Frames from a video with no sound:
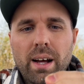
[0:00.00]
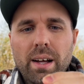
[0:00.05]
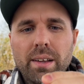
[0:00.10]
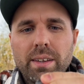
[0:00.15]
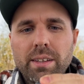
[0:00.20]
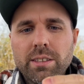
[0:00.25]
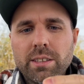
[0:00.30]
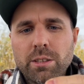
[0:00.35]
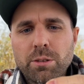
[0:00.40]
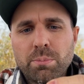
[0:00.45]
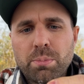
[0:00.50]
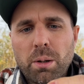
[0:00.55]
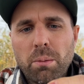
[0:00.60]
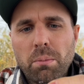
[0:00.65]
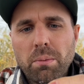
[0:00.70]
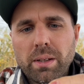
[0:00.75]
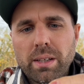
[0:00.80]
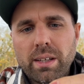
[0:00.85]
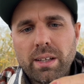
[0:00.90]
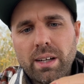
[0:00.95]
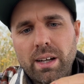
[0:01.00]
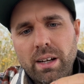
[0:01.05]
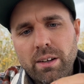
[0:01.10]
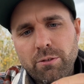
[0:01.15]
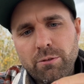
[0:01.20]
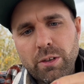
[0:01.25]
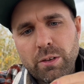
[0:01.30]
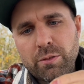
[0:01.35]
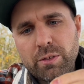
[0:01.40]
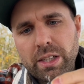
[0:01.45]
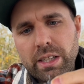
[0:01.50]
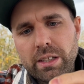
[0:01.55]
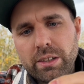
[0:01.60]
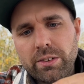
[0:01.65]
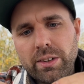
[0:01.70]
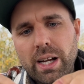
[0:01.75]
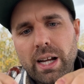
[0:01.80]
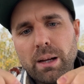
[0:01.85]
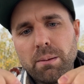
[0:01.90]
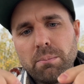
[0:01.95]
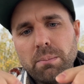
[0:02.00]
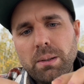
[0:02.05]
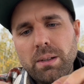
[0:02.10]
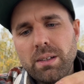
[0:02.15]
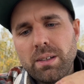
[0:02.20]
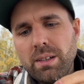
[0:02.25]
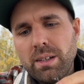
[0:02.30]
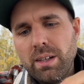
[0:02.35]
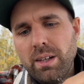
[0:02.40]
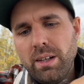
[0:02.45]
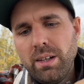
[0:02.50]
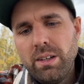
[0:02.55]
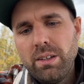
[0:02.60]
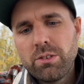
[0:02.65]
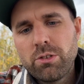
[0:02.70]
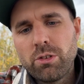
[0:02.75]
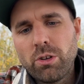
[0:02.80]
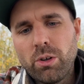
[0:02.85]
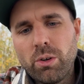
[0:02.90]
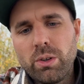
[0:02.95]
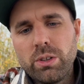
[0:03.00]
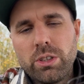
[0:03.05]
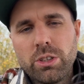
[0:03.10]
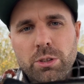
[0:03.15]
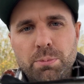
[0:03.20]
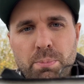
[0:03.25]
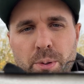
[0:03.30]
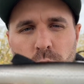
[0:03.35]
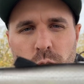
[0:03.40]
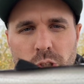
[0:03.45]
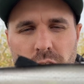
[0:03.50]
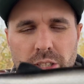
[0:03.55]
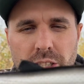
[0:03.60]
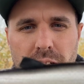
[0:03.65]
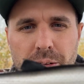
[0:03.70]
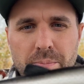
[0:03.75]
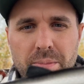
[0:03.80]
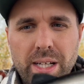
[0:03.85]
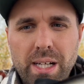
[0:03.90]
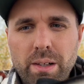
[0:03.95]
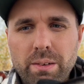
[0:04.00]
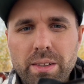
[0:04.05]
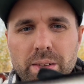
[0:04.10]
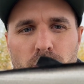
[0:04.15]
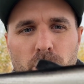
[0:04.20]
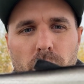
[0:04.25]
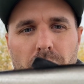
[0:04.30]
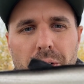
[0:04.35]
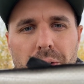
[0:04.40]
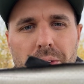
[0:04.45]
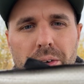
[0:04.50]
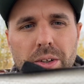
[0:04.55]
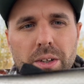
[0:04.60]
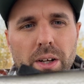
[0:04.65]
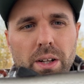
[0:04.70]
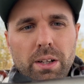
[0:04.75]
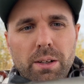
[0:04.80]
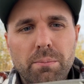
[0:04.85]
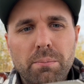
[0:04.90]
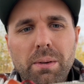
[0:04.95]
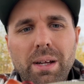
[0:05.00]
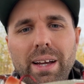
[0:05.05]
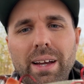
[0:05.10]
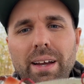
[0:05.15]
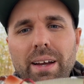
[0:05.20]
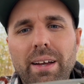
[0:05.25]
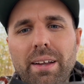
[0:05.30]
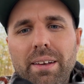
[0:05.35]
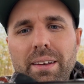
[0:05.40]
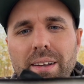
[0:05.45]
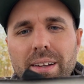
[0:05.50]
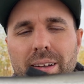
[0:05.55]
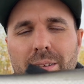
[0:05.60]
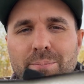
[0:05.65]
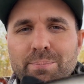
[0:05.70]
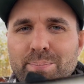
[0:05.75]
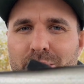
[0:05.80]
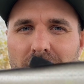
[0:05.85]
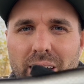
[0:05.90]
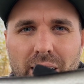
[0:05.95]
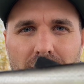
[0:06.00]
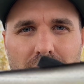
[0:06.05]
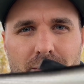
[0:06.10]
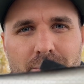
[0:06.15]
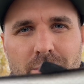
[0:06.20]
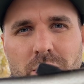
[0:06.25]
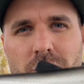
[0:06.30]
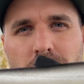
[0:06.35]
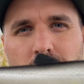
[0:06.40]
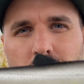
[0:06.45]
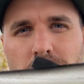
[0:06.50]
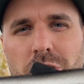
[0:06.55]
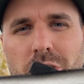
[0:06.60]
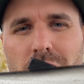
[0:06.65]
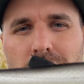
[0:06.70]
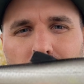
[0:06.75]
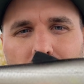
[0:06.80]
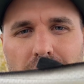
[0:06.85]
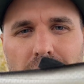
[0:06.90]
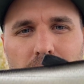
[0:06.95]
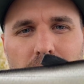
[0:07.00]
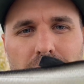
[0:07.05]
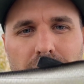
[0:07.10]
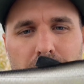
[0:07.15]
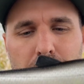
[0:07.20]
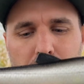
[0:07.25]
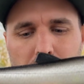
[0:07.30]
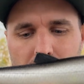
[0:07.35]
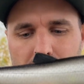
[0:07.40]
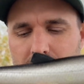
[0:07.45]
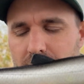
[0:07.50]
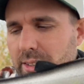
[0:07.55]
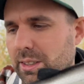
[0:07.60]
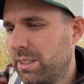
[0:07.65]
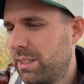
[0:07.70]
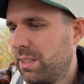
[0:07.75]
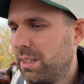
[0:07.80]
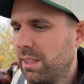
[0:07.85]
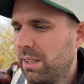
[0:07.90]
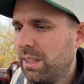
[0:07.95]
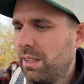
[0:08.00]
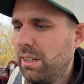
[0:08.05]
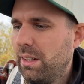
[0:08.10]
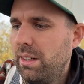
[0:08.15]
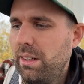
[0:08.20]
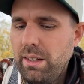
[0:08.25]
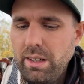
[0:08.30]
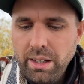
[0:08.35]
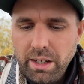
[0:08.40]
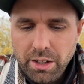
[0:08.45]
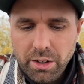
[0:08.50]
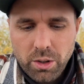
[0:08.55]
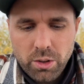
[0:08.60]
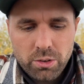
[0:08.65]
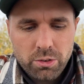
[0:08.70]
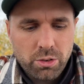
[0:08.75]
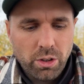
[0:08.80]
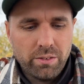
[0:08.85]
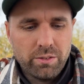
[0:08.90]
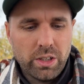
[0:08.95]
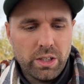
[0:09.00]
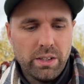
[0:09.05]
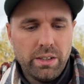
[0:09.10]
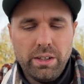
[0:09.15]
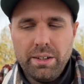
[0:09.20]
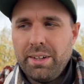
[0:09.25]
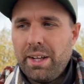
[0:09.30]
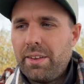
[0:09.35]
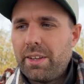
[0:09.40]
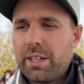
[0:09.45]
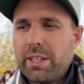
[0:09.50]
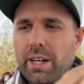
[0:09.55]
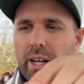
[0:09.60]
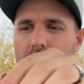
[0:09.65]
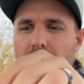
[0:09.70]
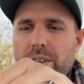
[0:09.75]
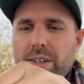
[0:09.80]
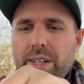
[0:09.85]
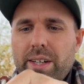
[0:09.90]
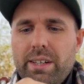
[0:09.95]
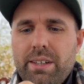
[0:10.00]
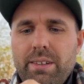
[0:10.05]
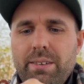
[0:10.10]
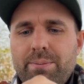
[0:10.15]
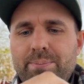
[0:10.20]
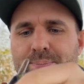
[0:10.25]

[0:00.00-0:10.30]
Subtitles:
This is probably 15 gram, so just push them down the water column, and yeah, just a great bait. And also I've got another color here.